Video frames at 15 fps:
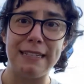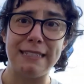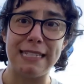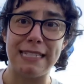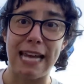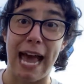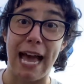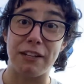
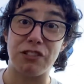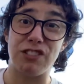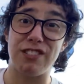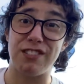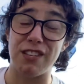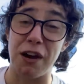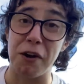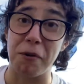detached,
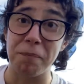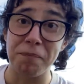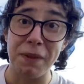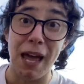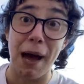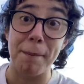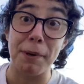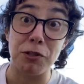so
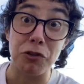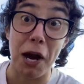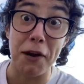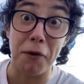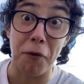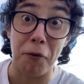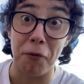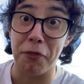I'm going to try
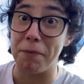to hold